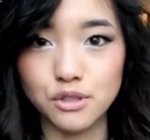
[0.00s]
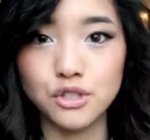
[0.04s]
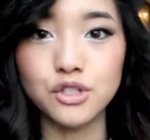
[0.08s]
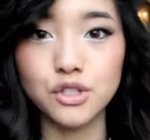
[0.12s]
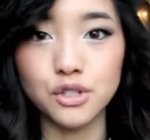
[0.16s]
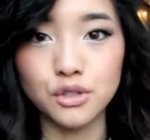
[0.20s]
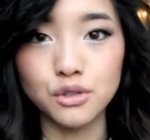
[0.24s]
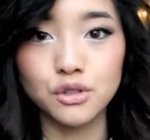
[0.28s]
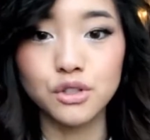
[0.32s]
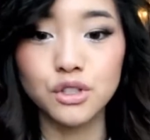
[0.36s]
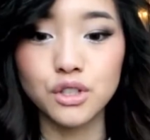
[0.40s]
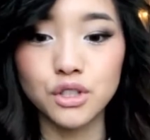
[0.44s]

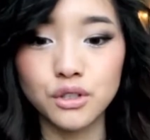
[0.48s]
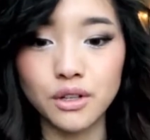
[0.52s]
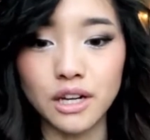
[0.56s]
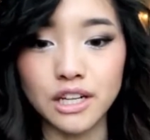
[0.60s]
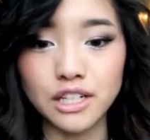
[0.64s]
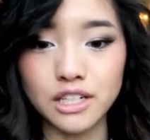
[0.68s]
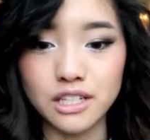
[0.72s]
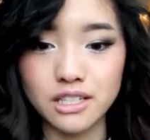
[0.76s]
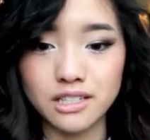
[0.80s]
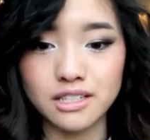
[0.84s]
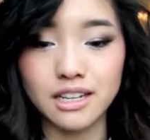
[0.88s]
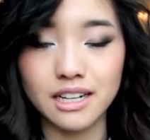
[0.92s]
shoe glue
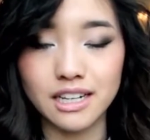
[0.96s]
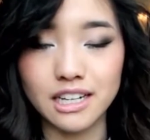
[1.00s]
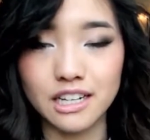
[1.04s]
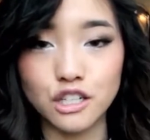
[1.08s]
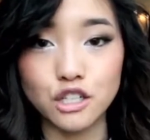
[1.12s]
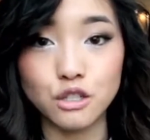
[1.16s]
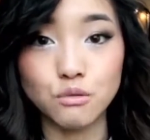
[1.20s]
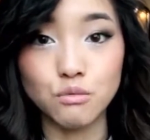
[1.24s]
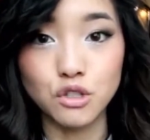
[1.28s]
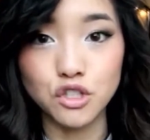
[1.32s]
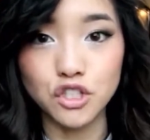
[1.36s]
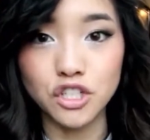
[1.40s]
and just kind
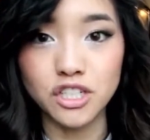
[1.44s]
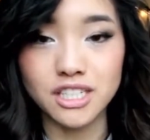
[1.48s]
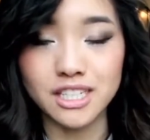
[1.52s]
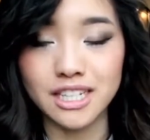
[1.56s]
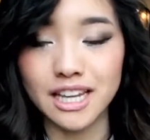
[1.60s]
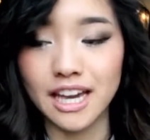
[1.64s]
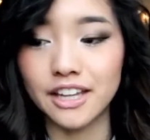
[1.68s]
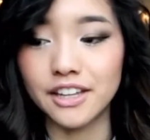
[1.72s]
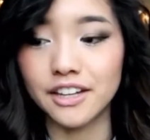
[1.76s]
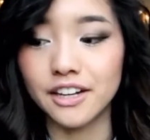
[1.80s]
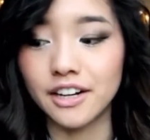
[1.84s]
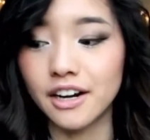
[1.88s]
of smush it
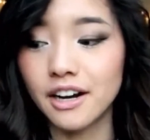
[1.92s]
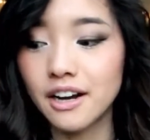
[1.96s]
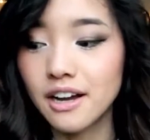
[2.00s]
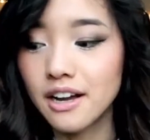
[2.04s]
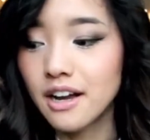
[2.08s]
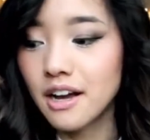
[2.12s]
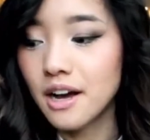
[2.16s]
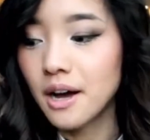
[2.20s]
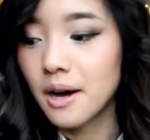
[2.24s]
together,